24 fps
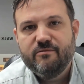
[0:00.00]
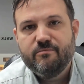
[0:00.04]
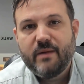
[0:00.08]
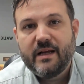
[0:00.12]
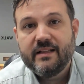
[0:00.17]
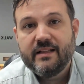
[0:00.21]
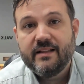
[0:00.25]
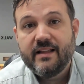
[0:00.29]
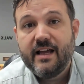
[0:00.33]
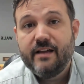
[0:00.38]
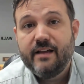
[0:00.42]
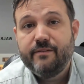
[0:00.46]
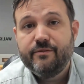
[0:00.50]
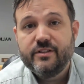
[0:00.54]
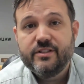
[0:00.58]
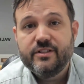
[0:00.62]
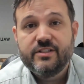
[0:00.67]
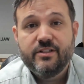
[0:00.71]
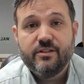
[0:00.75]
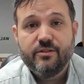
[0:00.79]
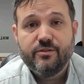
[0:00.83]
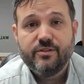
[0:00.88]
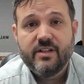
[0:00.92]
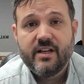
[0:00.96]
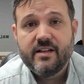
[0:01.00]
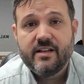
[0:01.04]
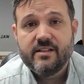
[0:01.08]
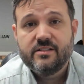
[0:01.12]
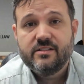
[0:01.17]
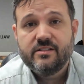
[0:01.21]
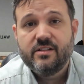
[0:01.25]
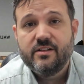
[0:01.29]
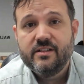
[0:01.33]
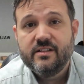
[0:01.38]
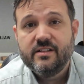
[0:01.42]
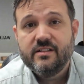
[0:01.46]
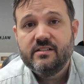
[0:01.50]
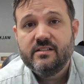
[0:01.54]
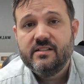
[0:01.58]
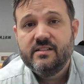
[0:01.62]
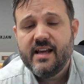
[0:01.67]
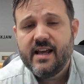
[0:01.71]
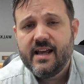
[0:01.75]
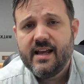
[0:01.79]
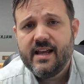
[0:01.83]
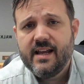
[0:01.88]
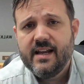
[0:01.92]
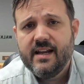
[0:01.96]
of my life and still does to this
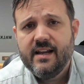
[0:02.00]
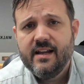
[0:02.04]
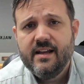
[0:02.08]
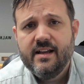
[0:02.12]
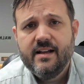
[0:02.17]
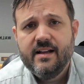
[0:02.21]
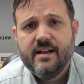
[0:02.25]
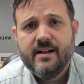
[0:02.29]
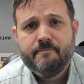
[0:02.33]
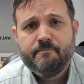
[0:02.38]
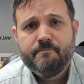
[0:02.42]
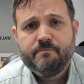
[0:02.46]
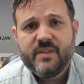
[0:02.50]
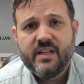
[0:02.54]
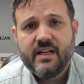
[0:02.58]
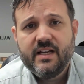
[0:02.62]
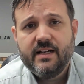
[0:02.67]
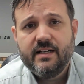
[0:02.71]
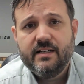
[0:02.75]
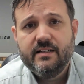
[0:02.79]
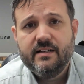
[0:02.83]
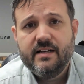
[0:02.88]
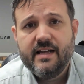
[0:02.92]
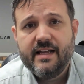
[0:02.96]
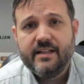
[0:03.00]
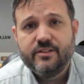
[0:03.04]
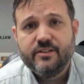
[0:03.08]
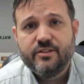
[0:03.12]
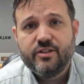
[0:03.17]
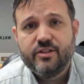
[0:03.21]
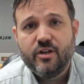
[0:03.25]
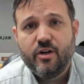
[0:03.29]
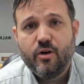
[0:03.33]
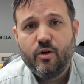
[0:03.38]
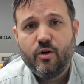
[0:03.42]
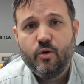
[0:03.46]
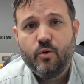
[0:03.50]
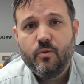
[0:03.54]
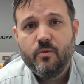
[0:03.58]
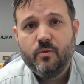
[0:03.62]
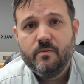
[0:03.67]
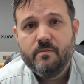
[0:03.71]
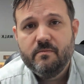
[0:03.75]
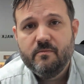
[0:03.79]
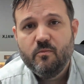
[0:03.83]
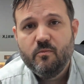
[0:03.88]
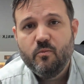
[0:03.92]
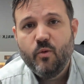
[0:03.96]
day. And so
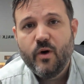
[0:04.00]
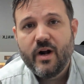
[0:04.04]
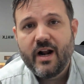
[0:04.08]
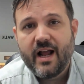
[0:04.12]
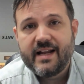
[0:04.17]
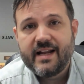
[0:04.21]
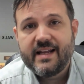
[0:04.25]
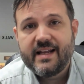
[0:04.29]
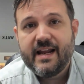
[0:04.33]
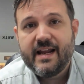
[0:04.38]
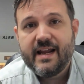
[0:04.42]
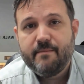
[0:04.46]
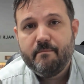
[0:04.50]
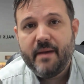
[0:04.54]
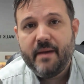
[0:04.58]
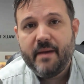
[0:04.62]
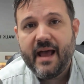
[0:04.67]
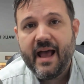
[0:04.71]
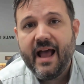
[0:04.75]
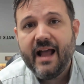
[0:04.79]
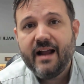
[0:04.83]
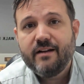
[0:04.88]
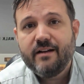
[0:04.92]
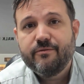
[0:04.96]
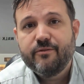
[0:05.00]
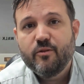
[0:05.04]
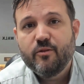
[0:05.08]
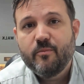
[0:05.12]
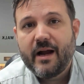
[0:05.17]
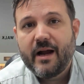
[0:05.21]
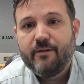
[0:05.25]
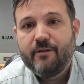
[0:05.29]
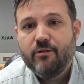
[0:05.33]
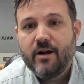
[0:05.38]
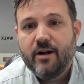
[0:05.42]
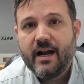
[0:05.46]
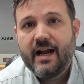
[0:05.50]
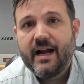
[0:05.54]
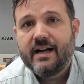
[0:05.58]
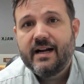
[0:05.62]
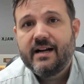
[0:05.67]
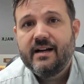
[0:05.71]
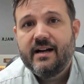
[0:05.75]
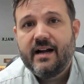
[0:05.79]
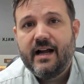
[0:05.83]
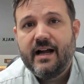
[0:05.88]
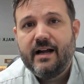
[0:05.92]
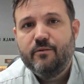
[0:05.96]
when I came back from
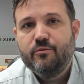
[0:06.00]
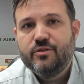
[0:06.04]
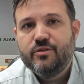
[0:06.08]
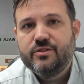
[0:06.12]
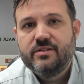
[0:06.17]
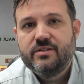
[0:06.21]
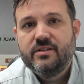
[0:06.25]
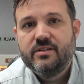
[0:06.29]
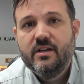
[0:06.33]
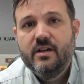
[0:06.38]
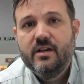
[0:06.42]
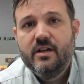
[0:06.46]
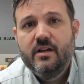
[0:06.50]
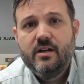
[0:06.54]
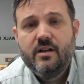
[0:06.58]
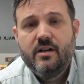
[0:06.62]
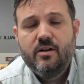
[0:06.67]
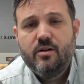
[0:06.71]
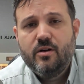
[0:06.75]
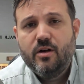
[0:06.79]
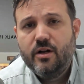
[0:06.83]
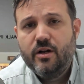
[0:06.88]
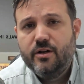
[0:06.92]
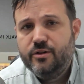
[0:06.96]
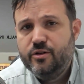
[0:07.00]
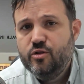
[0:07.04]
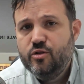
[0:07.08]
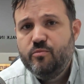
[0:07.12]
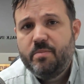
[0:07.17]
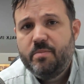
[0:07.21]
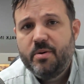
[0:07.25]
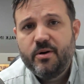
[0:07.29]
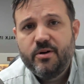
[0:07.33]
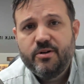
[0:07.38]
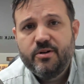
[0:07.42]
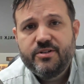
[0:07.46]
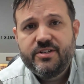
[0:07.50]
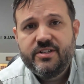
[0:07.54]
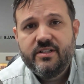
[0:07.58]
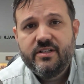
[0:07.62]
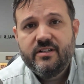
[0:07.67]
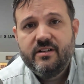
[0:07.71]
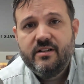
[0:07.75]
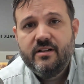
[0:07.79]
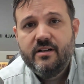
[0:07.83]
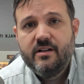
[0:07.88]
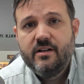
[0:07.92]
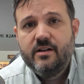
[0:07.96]
Iraq, I was a new
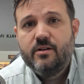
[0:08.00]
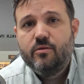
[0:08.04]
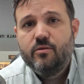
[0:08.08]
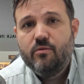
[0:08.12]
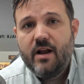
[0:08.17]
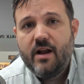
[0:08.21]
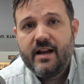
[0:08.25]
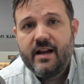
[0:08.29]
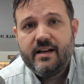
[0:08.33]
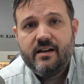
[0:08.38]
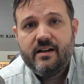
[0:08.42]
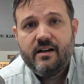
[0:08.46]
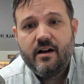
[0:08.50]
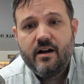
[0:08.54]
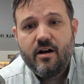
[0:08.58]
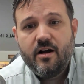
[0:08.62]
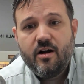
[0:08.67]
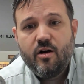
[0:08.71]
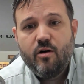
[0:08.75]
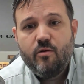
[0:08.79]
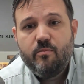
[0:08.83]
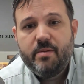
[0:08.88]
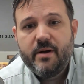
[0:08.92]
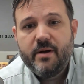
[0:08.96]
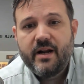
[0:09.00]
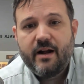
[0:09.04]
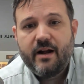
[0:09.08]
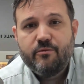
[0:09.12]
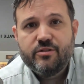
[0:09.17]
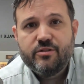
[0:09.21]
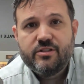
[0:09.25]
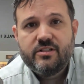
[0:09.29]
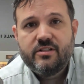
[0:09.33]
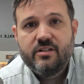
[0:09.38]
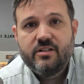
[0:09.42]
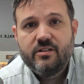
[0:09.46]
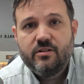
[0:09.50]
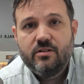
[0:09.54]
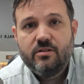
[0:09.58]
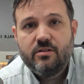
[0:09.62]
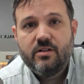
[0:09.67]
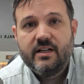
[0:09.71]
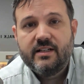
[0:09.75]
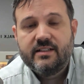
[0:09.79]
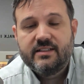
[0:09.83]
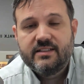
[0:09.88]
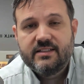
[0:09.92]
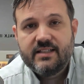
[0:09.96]
person, ready to go, but I was still
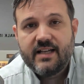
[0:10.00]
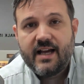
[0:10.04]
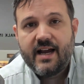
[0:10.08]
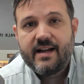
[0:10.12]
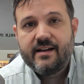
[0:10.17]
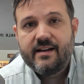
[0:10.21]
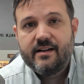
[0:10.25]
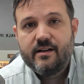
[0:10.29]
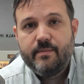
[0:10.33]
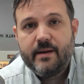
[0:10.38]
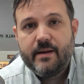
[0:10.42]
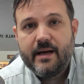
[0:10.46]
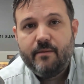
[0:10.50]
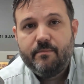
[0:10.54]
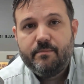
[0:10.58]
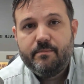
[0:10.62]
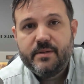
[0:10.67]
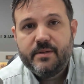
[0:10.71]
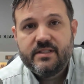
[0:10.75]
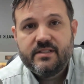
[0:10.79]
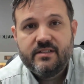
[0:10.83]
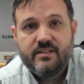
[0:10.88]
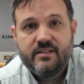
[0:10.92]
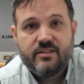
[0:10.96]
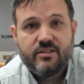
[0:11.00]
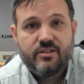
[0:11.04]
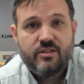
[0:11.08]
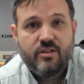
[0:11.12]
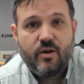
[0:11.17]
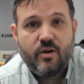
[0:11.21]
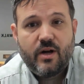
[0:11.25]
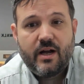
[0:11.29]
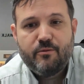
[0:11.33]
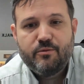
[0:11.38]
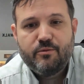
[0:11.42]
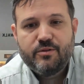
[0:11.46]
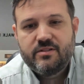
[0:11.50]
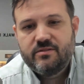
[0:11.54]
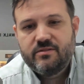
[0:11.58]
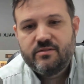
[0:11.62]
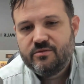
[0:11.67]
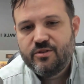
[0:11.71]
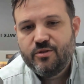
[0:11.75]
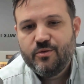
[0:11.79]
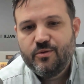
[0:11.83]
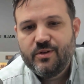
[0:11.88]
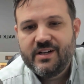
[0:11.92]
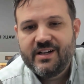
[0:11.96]
excited about business. So I was
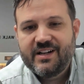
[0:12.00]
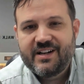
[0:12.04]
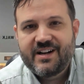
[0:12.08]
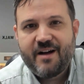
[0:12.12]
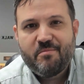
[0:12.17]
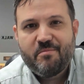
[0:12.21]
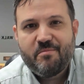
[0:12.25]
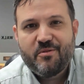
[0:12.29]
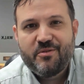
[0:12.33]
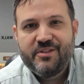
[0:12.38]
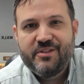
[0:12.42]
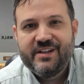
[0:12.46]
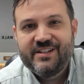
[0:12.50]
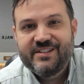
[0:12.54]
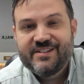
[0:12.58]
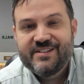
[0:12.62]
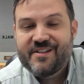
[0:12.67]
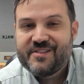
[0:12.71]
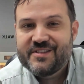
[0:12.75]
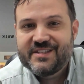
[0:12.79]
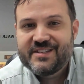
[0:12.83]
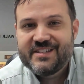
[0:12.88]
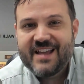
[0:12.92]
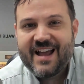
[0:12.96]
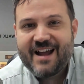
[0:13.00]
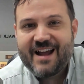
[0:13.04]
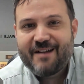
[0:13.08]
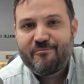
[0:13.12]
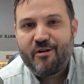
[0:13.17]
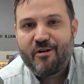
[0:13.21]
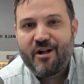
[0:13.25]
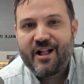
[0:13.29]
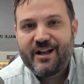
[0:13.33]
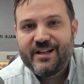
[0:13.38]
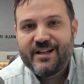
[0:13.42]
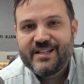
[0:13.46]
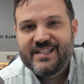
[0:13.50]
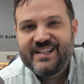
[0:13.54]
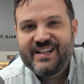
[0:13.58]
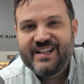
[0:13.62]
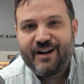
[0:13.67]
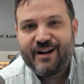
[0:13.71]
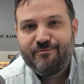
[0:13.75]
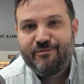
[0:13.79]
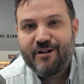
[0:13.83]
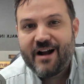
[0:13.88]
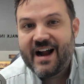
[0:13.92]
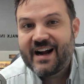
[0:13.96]
doing a couple things on the side while I was in
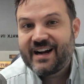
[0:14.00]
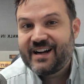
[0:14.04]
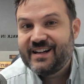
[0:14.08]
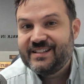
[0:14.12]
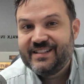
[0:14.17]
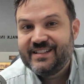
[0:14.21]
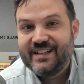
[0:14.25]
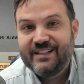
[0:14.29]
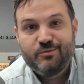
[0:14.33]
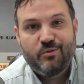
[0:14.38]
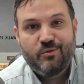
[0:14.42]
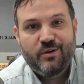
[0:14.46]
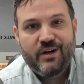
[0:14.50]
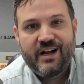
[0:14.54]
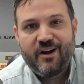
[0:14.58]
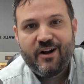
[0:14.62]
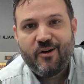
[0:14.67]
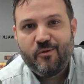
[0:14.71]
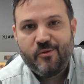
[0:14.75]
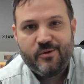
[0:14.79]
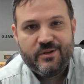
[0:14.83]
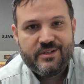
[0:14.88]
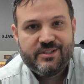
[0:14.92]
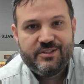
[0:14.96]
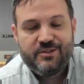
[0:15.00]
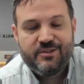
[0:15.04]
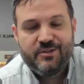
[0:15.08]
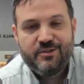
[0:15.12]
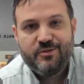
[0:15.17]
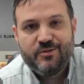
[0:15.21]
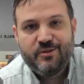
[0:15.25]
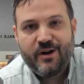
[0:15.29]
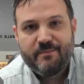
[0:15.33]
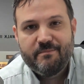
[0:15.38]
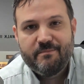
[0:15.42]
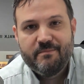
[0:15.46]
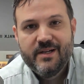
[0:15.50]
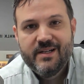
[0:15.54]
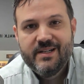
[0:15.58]
Iraq, because that's what I always do.